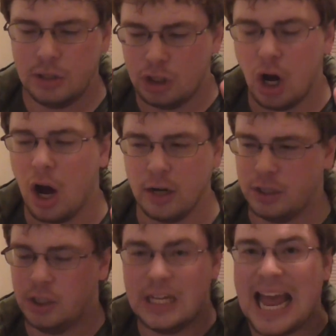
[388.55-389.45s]
taught
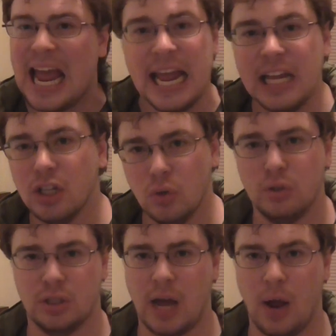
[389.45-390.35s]
to hate Luke
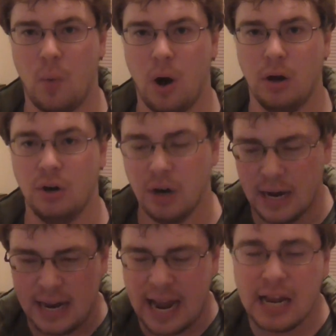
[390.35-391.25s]
Skywalker,
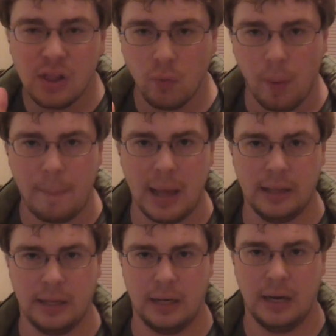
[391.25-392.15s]
hate the
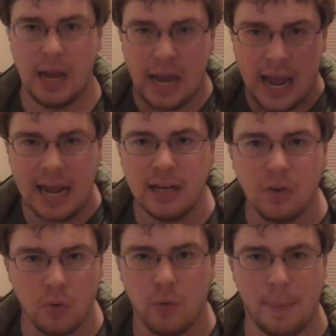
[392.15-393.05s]
Rebellion,
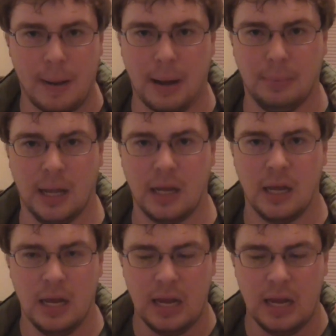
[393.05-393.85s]
hate the Republic,